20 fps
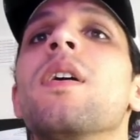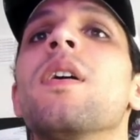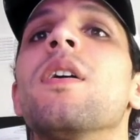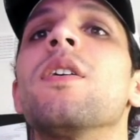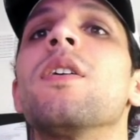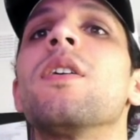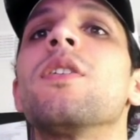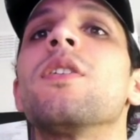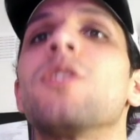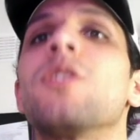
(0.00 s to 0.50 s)

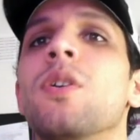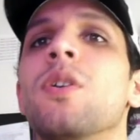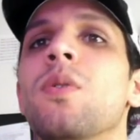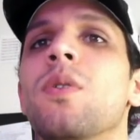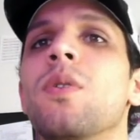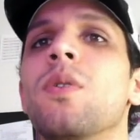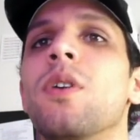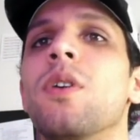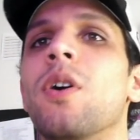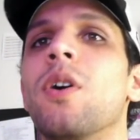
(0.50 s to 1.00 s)
so
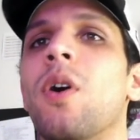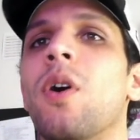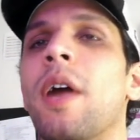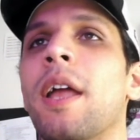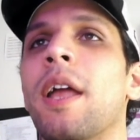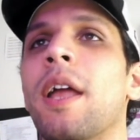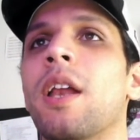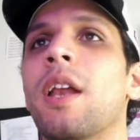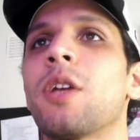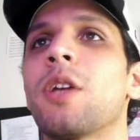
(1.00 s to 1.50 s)

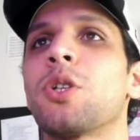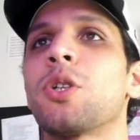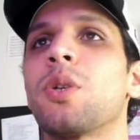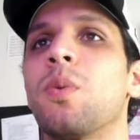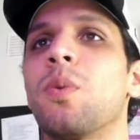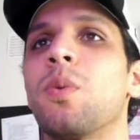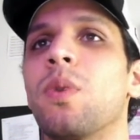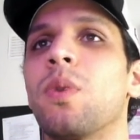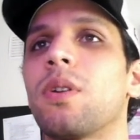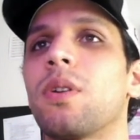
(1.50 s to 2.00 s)
English,
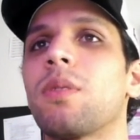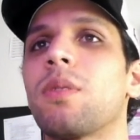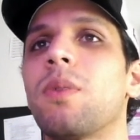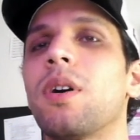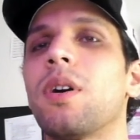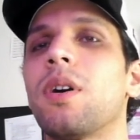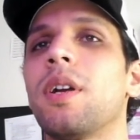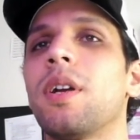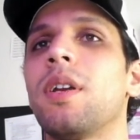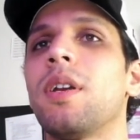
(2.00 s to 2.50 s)

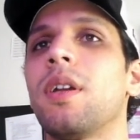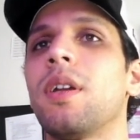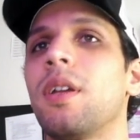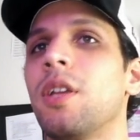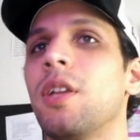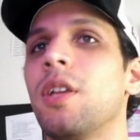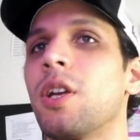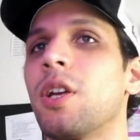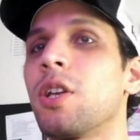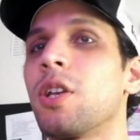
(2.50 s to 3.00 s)
worldwide,
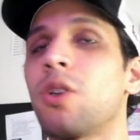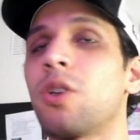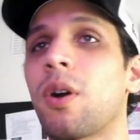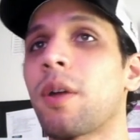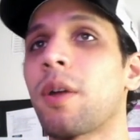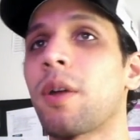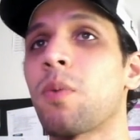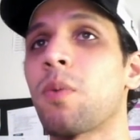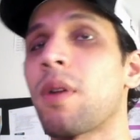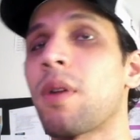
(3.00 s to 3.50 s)
you can
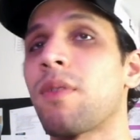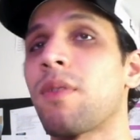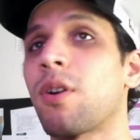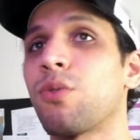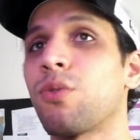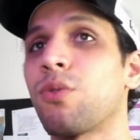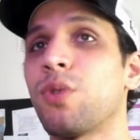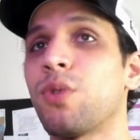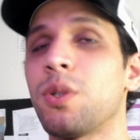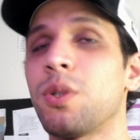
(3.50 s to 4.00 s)
target whatever
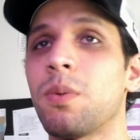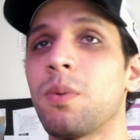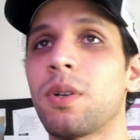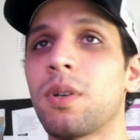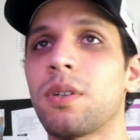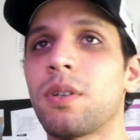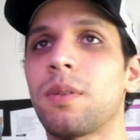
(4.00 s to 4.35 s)
countries you want.